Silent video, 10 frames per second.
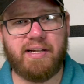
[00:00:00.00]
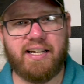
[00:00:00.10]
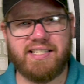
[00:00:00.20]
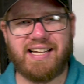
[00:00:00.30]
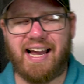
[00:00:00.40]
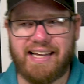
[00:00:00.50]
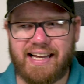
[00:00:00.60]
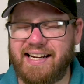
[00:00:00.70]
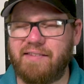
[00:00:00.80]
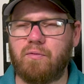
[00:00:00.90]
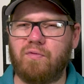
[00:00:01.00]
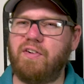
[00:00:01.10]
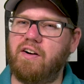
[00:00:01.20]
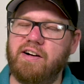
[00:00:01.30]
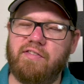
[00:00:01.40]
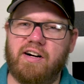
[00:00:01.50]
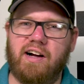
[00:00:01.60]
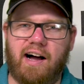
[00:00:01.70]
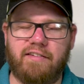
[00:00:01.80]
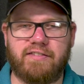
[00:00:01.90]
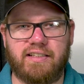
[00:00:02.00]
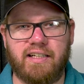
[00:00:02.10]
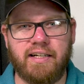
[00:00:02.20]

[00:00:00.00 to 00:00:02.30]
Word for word: because I get it very, very often.